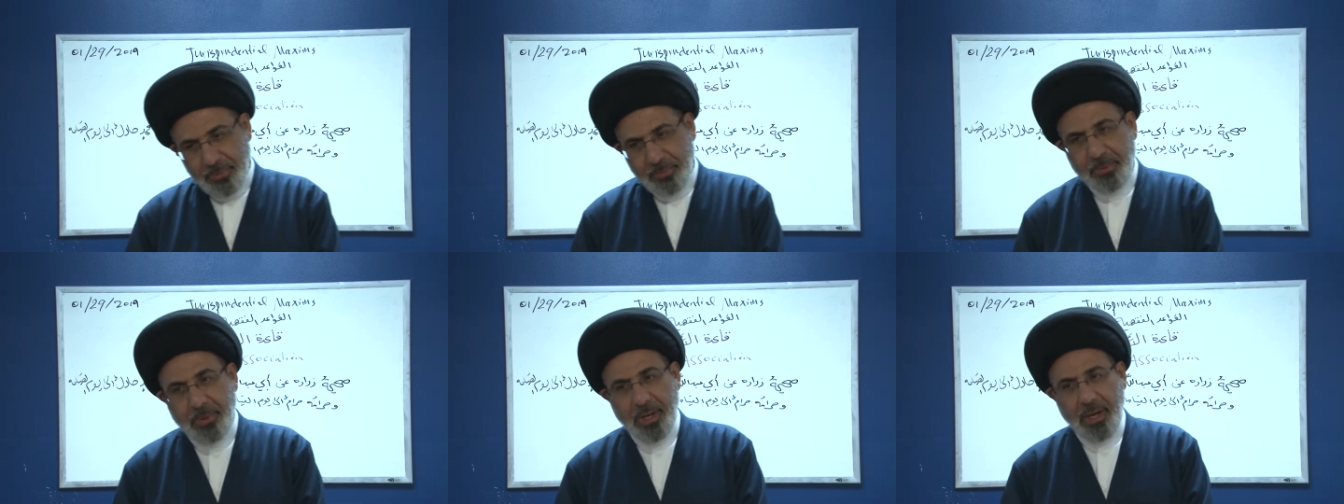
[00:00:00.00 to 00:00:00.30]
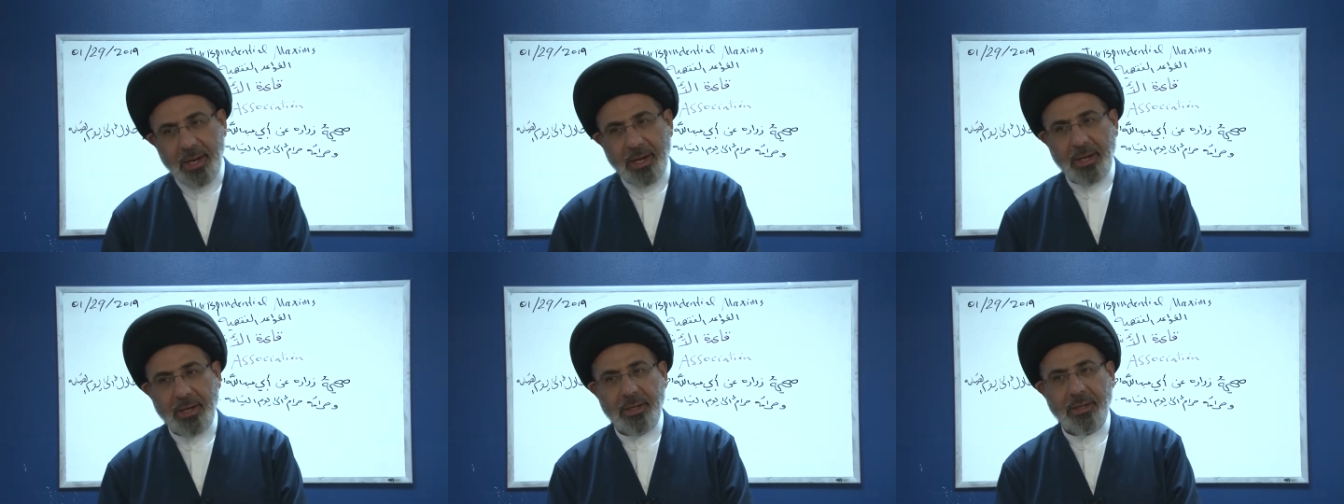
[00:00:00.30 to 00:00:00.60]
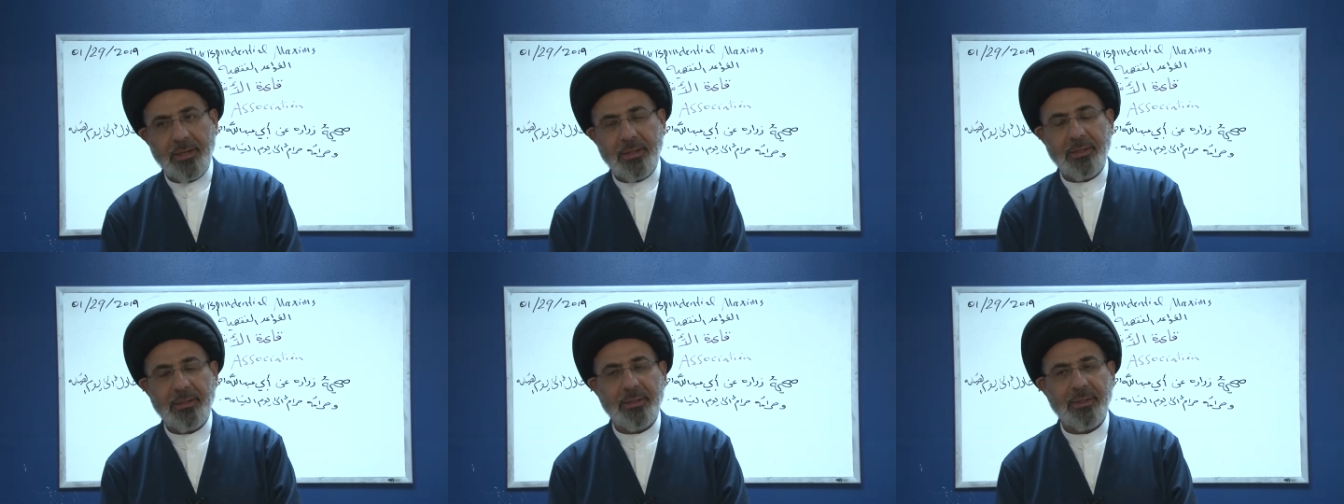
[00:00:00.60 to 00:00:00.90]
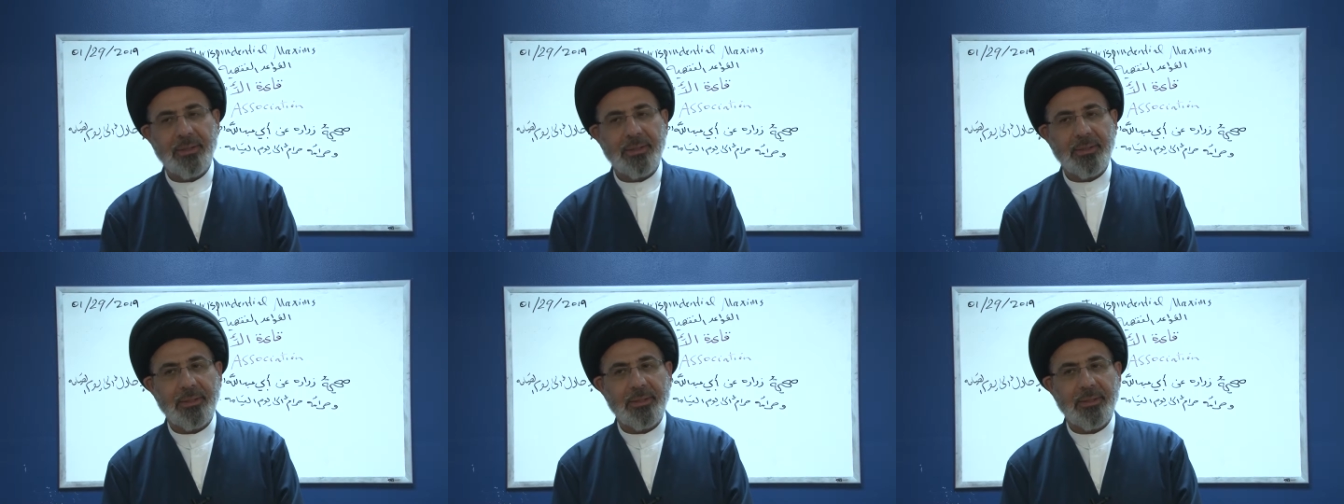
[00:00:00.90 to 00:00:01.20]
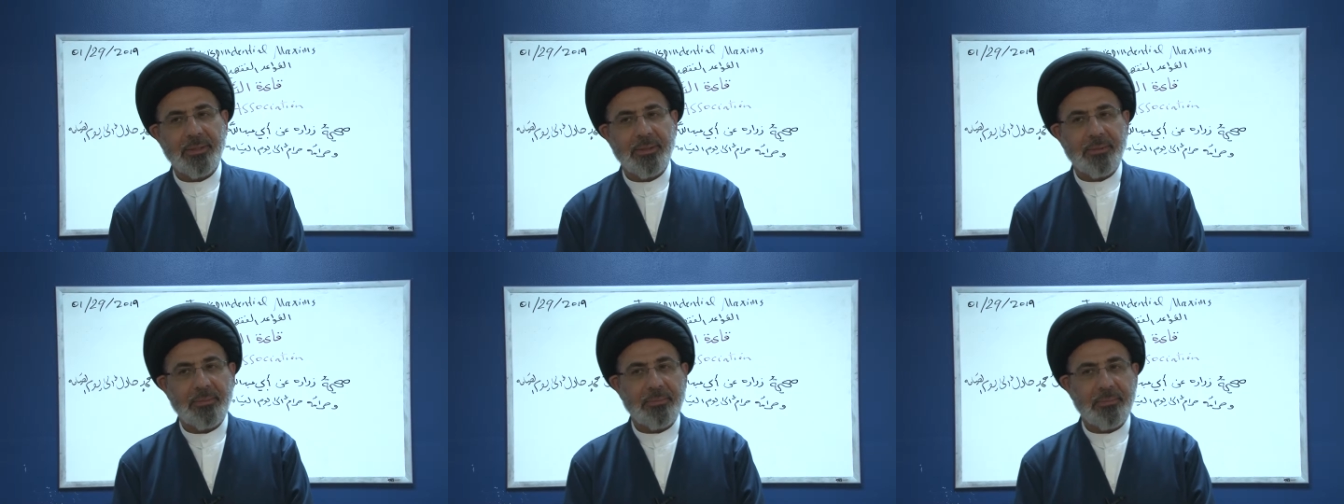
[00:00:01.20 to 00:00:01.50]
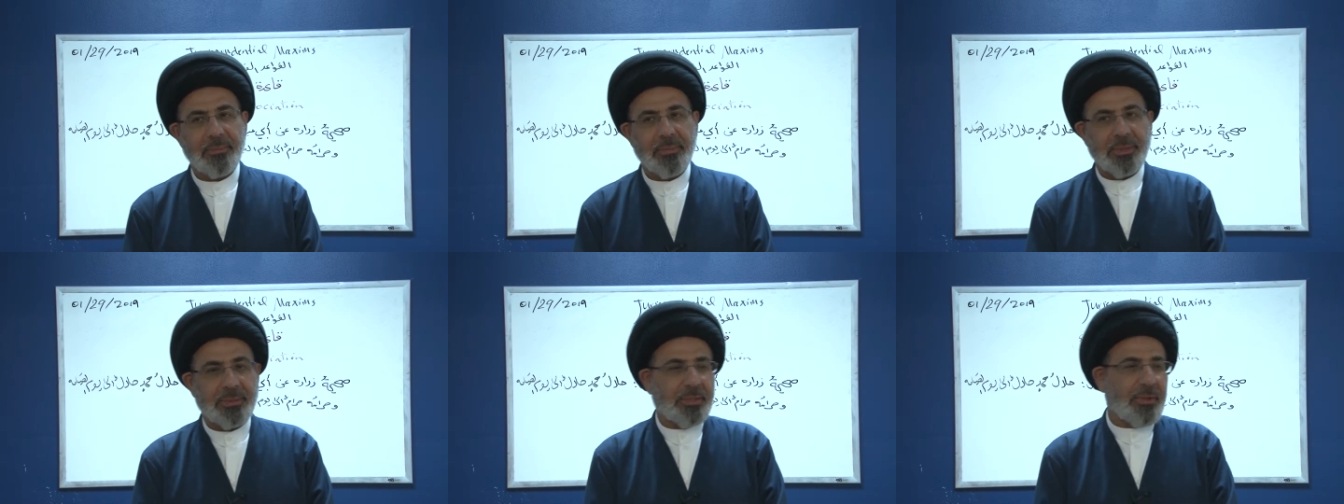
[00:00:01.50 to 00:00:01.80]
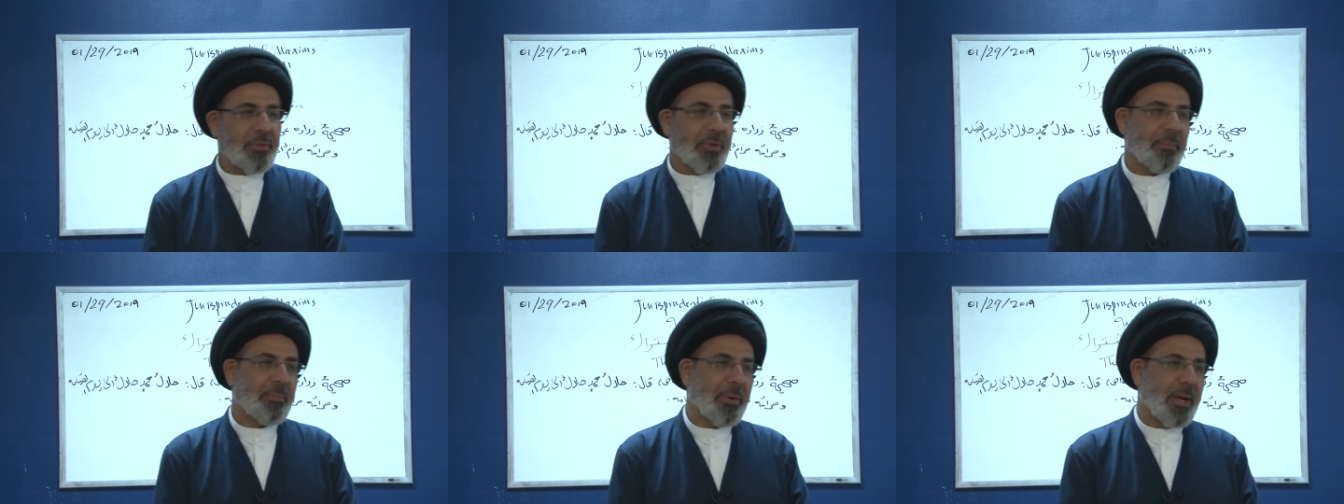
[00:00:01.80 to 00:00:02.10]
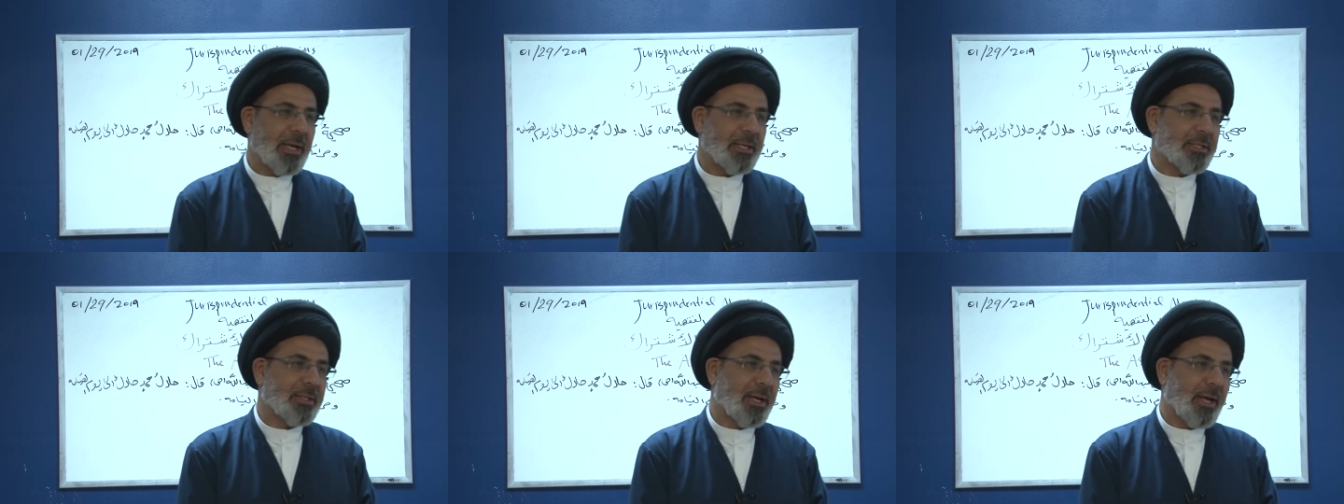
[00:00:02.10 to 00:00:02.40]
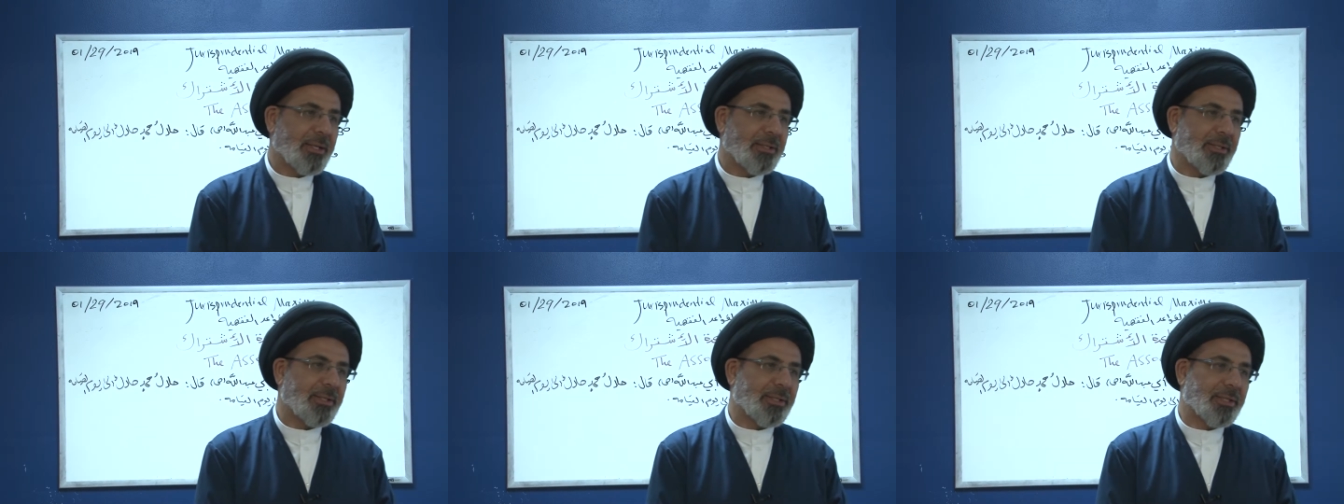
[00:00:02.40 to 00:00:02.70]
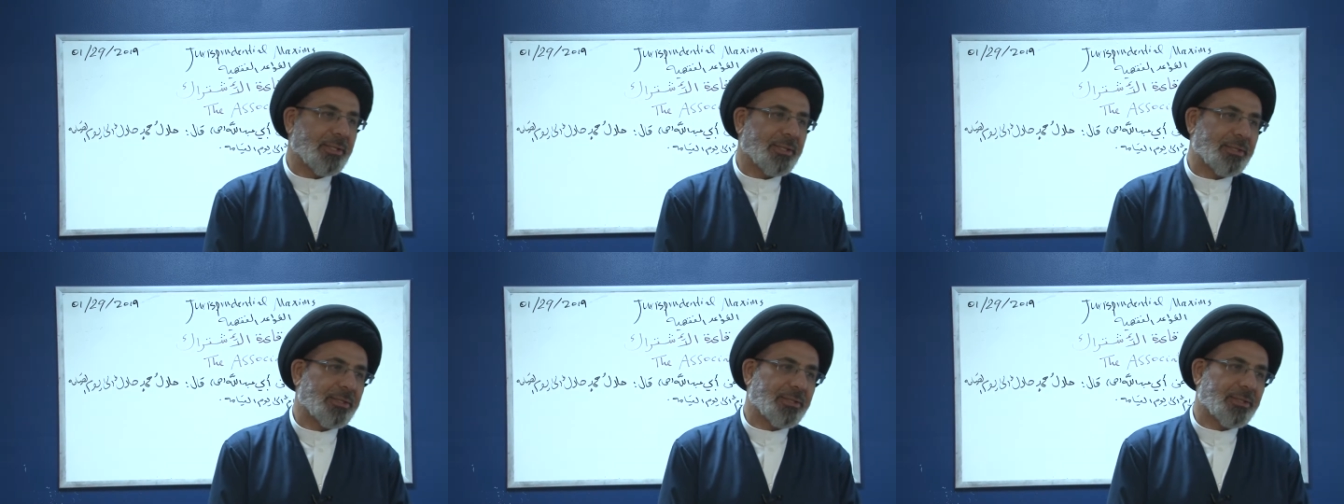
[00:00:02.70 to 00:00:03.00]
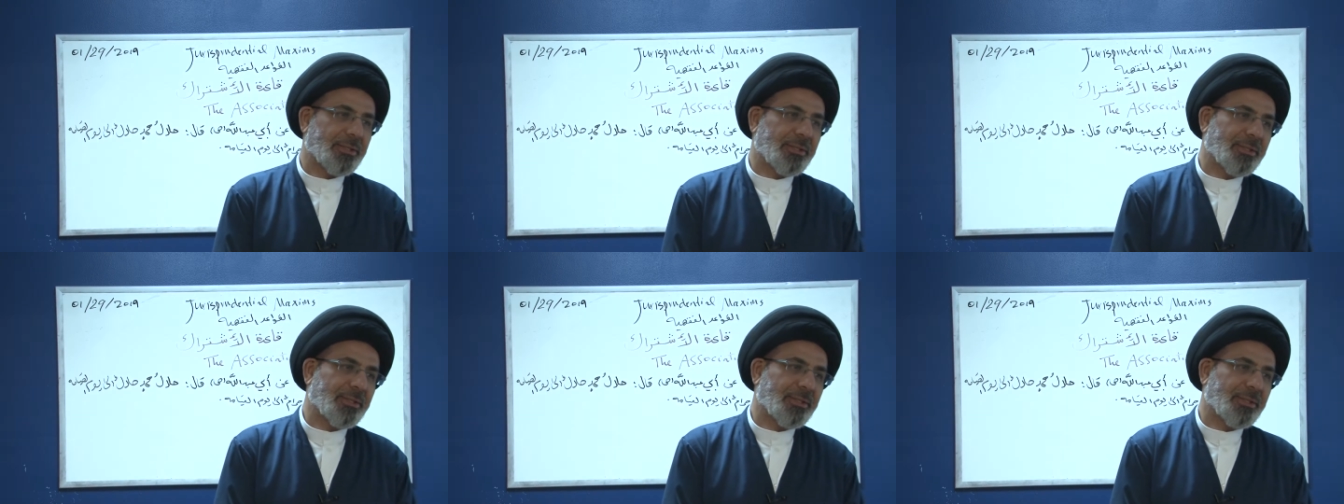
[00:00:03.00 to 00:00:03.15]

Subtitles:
pray. But in the past, I didn't.